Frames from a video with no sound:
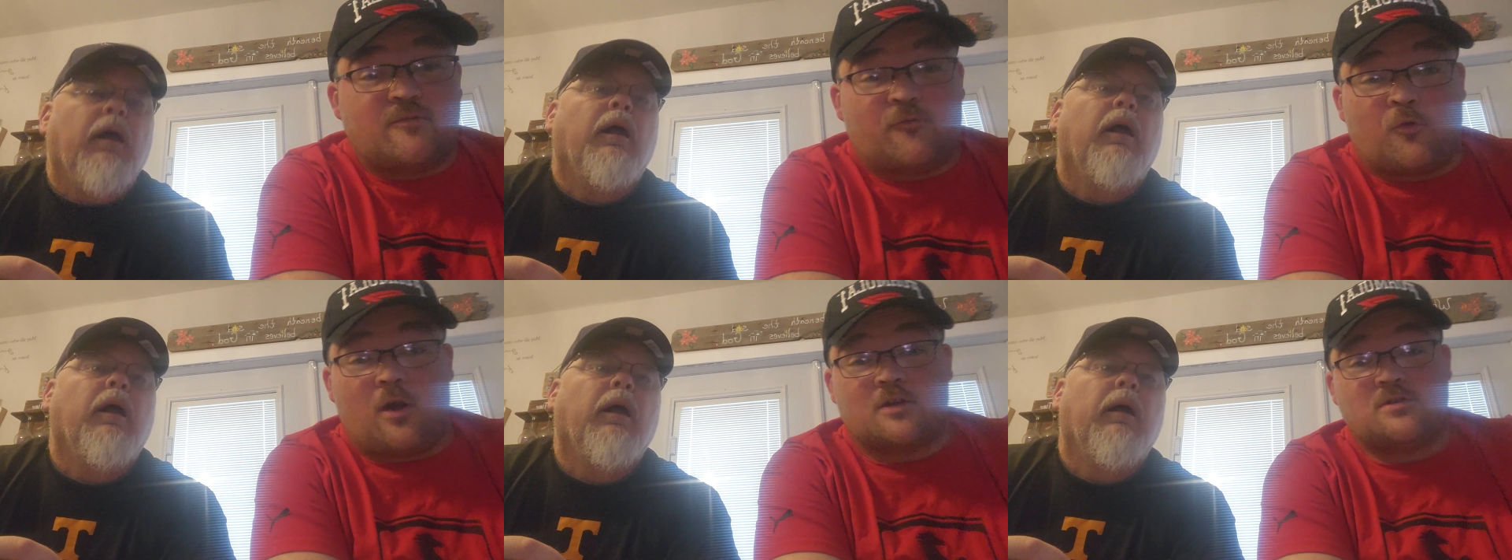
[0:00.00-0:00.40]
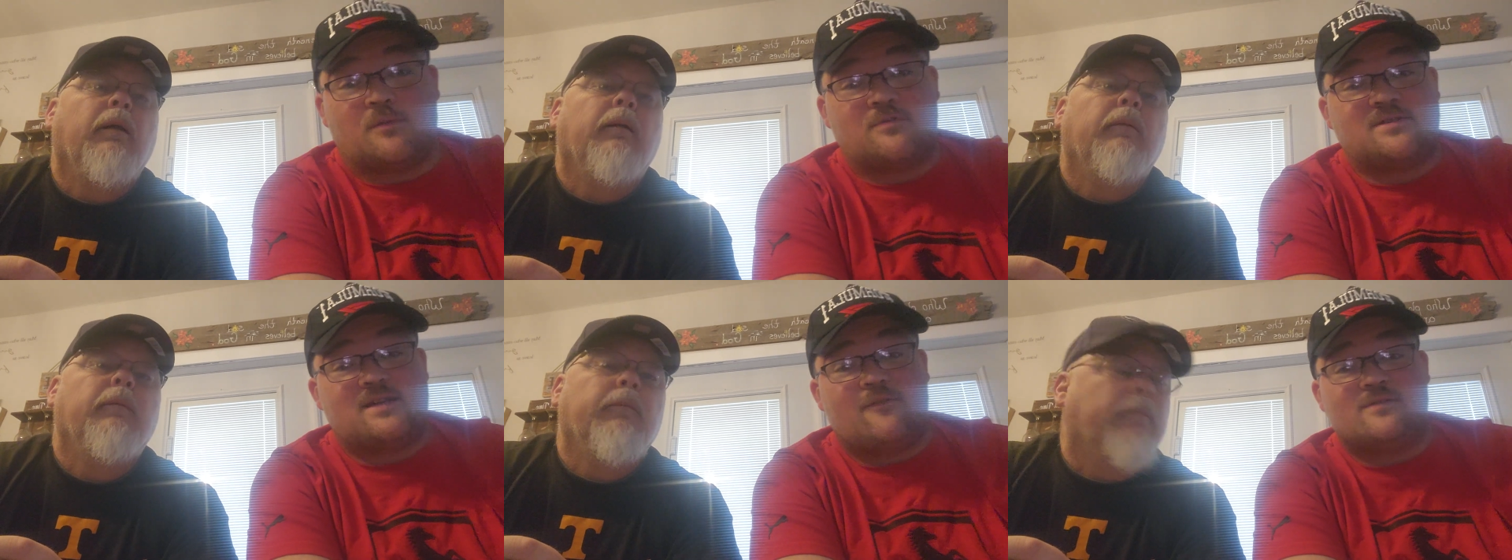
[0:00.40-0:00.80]
before
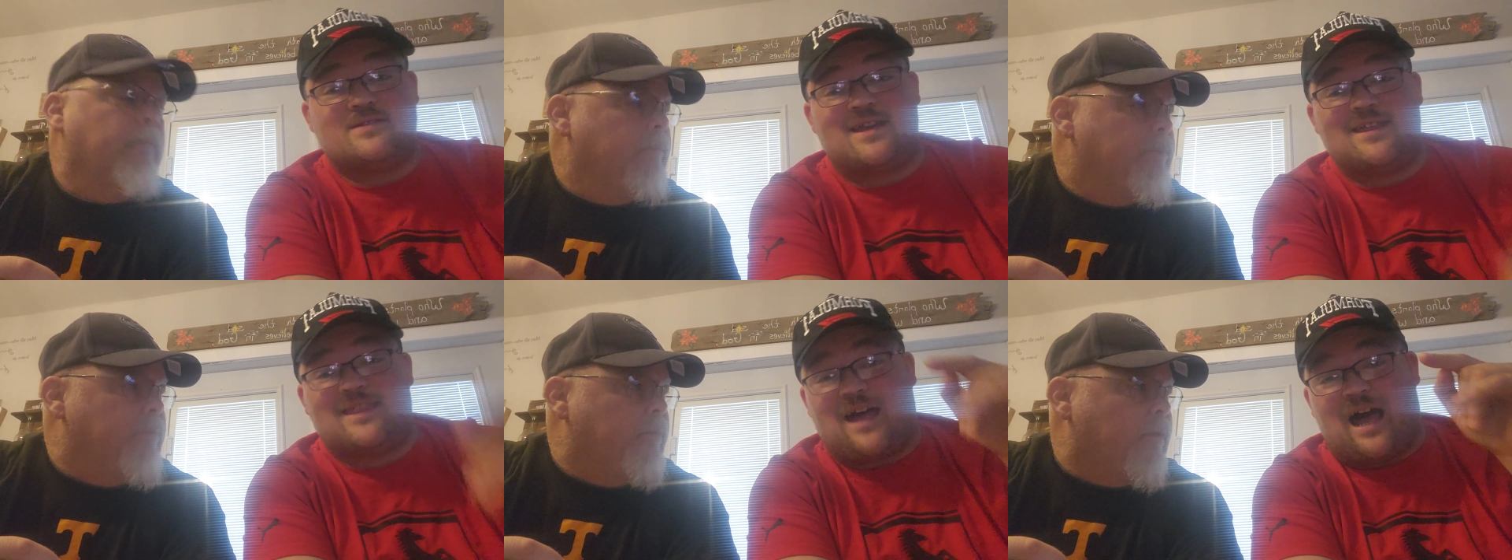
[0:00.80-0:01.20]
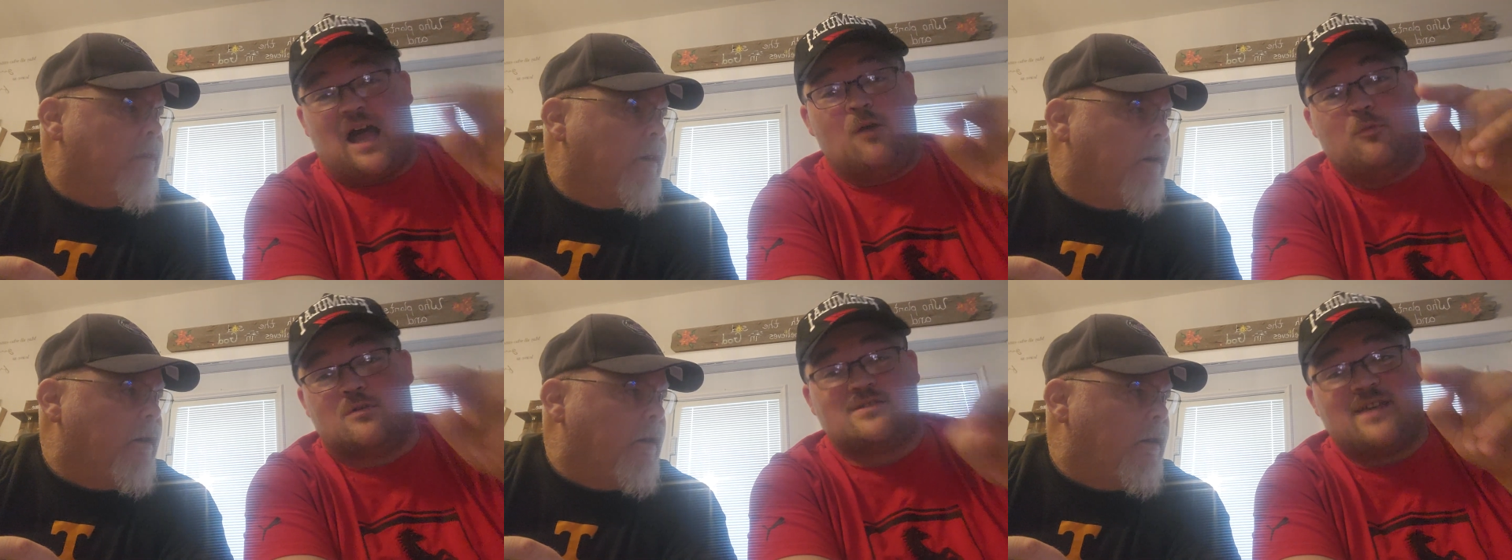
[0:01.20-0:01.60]
October 17th,
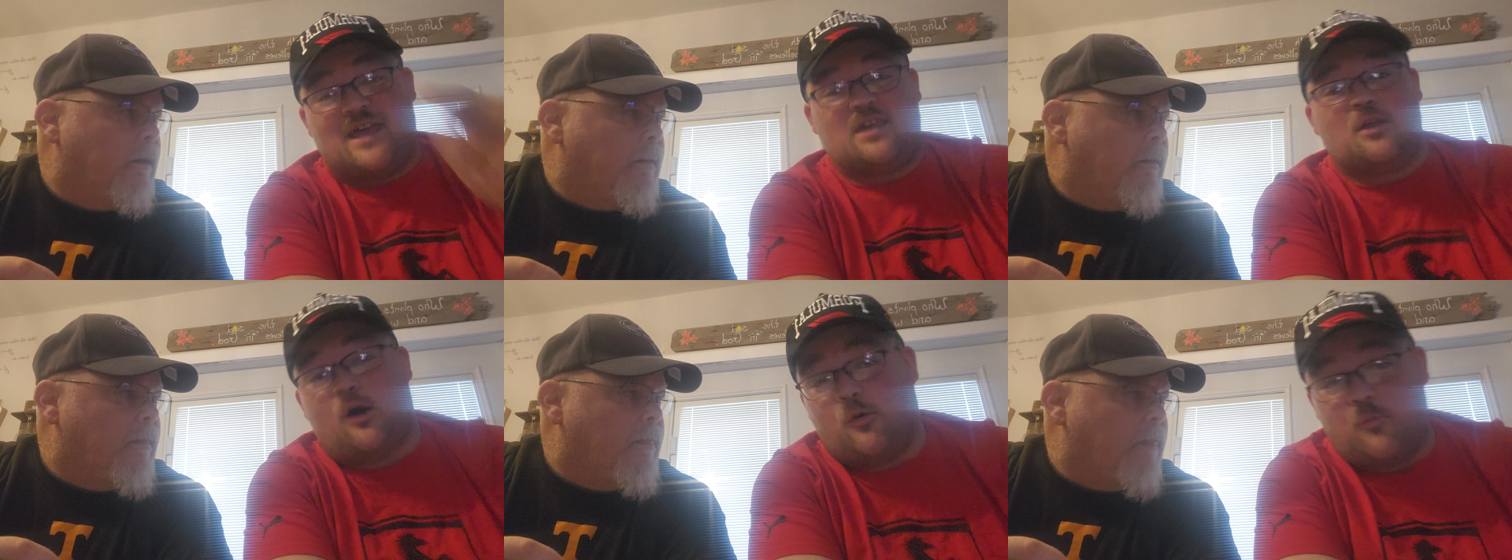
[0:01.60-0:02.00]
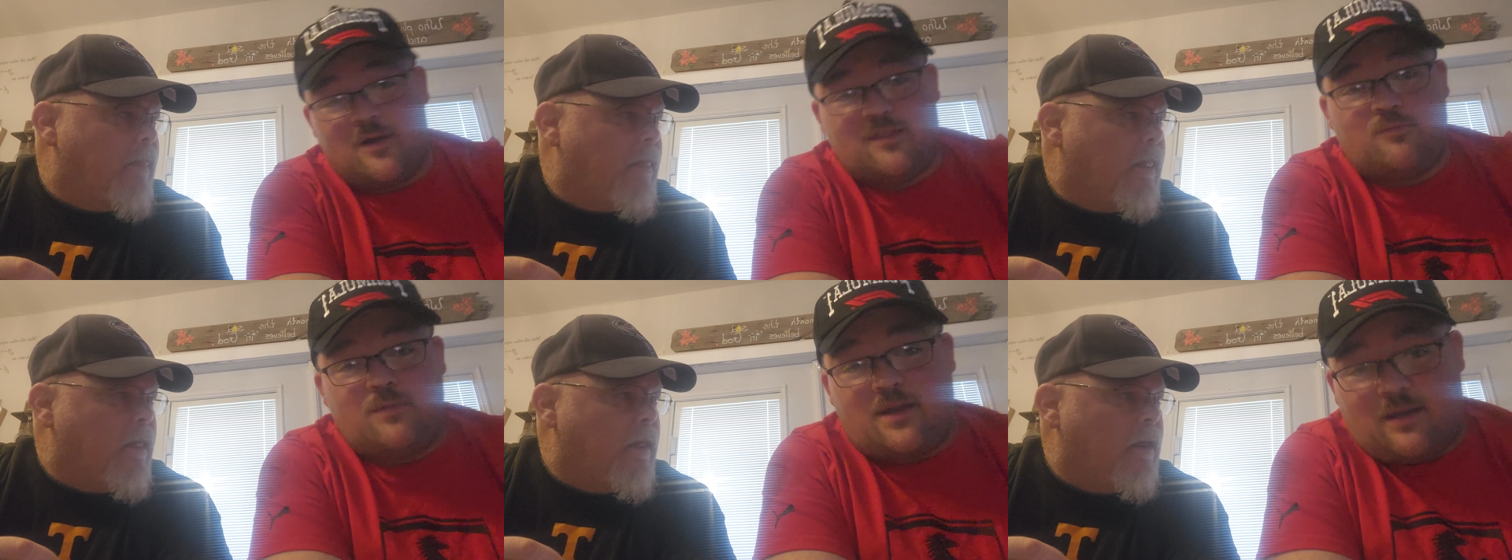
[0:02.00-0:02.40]
I will take y'all
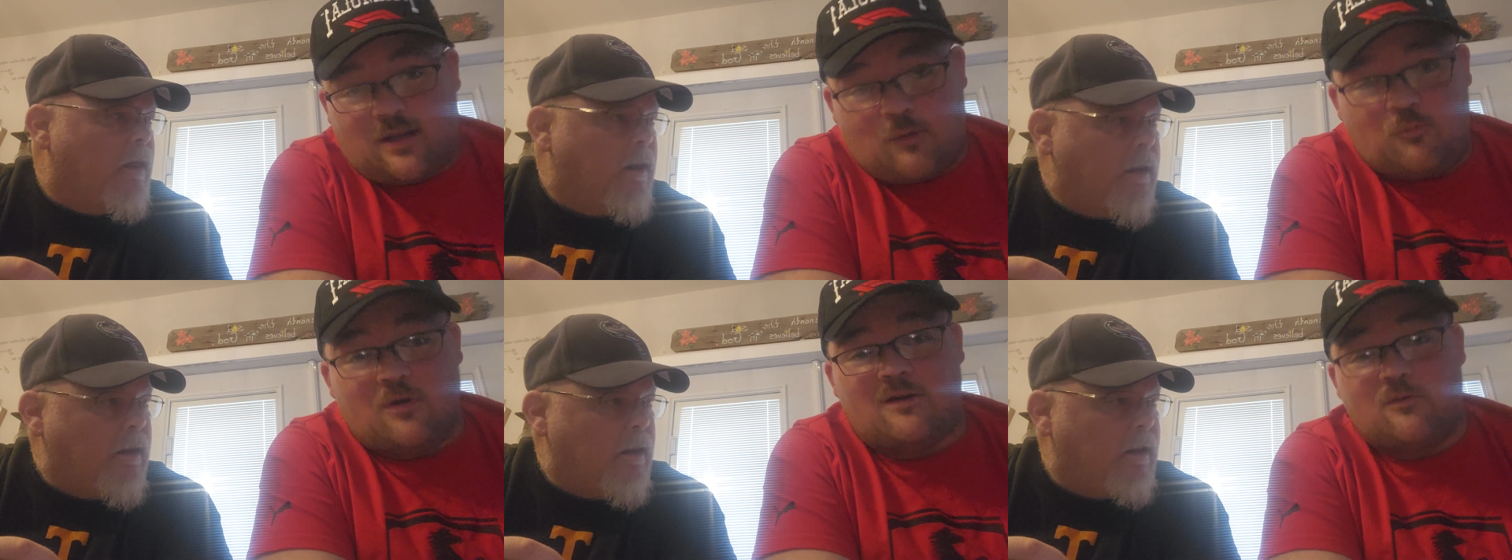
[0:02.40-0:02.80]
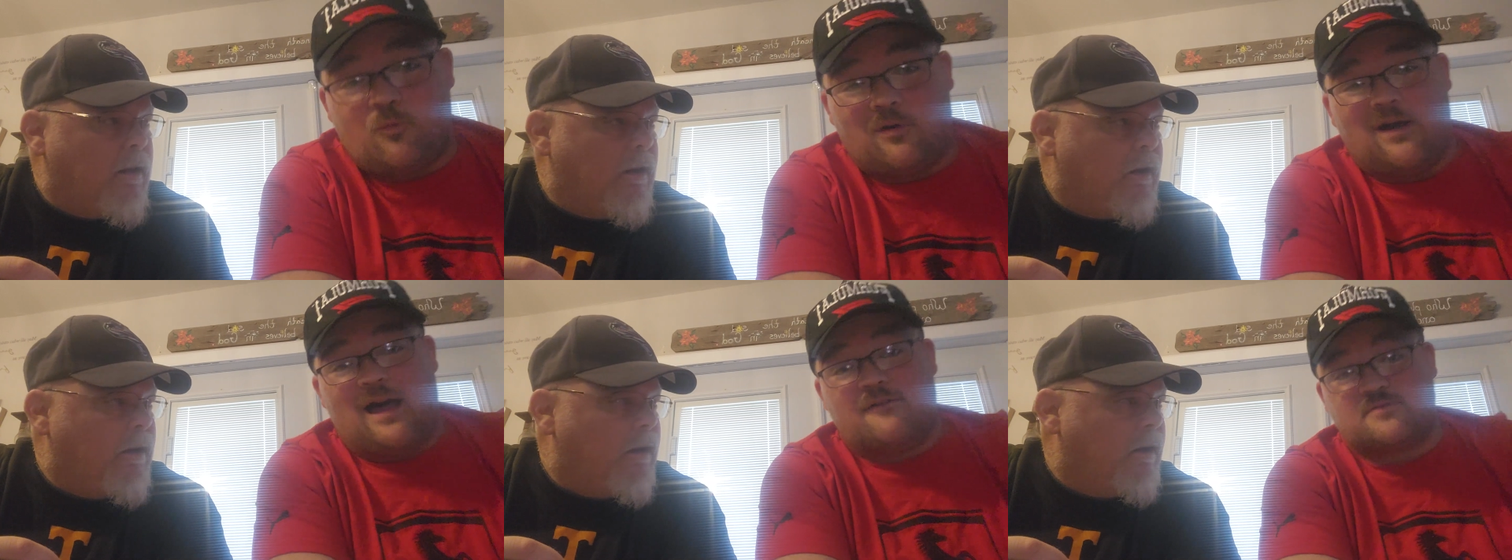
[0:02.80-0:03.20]
with me, and
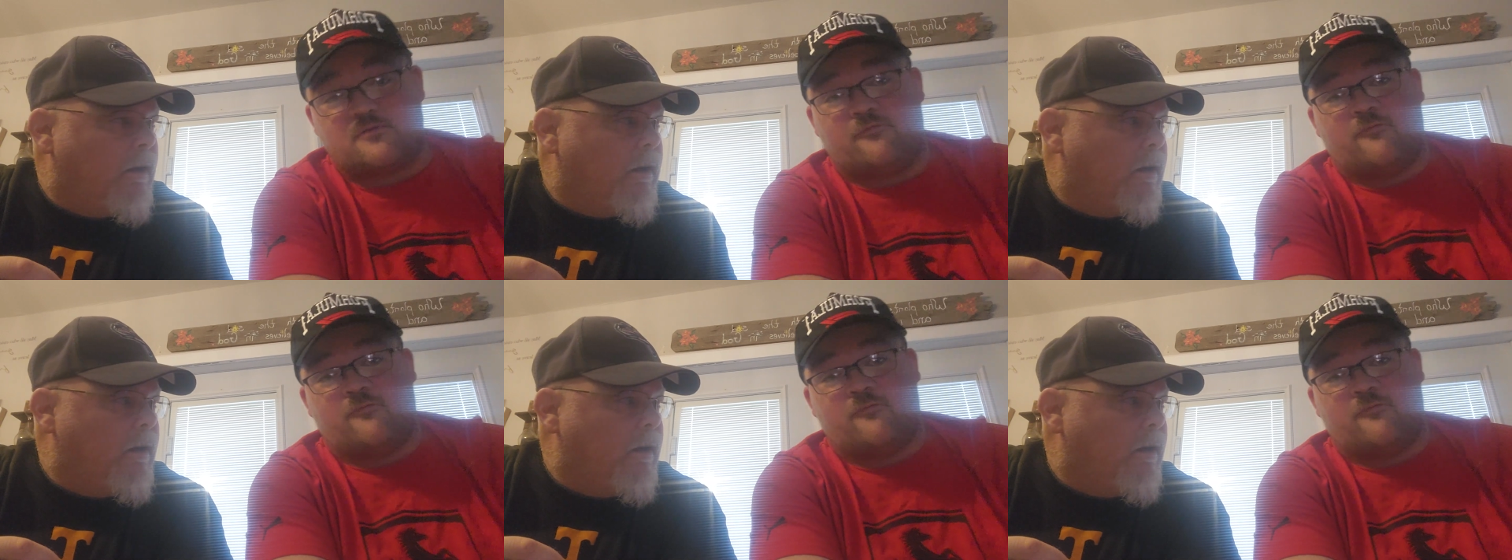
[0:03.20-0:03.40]
we'll have some